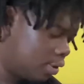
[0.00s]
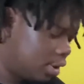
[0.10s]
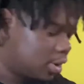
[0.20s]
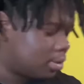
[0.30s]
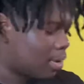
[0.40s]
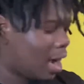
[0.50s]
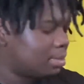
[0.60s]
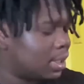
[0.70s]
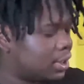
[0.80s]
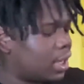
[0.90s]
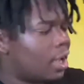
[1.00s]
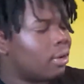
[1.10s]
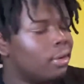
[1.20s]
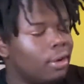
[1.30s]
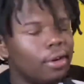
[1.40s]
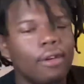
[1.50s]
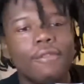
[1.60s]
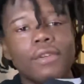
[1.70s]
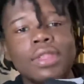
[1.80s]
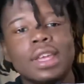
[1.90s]
Subscribe to the channel
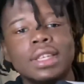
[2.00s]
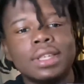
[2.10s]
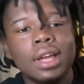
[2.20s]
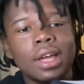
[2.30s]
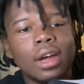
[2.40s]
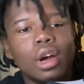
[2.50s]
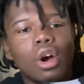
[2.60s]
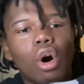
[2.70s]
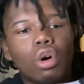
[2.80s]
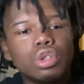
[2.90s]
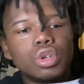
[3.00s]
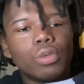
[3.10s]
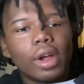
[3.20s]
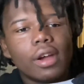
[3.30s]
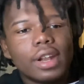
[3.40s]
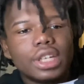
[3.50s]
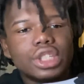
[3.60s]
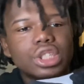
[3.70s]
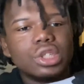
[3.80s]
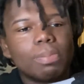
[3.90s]
for these ultra rare
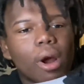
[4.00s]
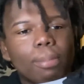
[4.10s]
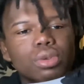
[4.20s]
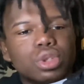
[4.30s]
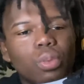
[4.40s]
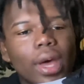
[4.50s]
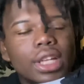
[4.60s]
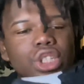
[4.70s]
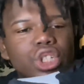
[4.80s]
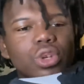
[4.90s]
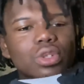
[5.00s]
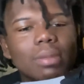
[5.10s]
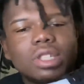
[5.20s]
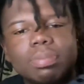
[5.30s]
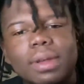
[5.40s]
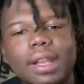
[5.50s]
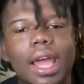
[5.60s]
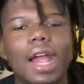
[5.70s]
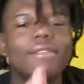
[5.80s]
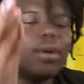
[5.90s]
edition purple suede shoes. I'm spitting
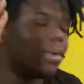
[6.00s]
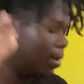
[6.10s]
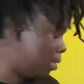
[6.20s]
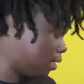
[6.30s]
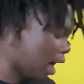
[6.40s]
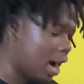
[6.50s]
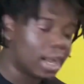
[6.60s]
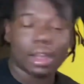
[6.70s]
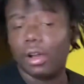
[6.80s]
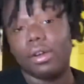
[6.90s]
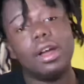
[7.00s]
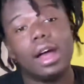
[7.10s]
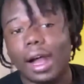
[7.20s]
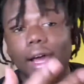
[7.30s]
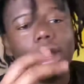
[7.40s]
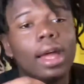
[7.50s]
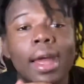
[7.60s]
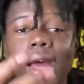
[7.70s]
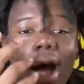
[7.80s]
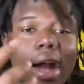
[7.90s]
everywhere, bro. I gotta go. I
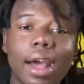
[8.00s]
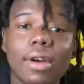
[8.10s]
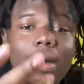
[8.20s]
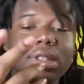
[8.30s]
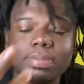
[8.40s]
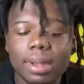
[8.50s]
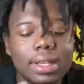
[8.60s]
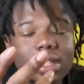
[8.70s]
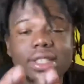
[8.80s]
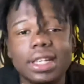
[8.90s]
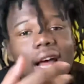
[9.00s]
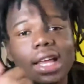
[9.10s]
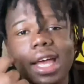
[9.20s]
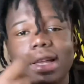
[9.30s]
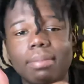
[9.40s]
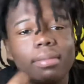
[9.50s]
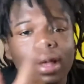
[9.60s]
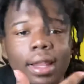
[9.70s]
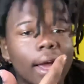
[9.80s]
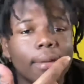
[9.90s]
gotta go. I'm spitting this shit. I can't. I
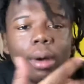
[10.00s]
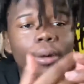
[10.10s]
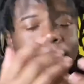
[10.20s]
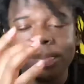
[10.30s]
like, bro.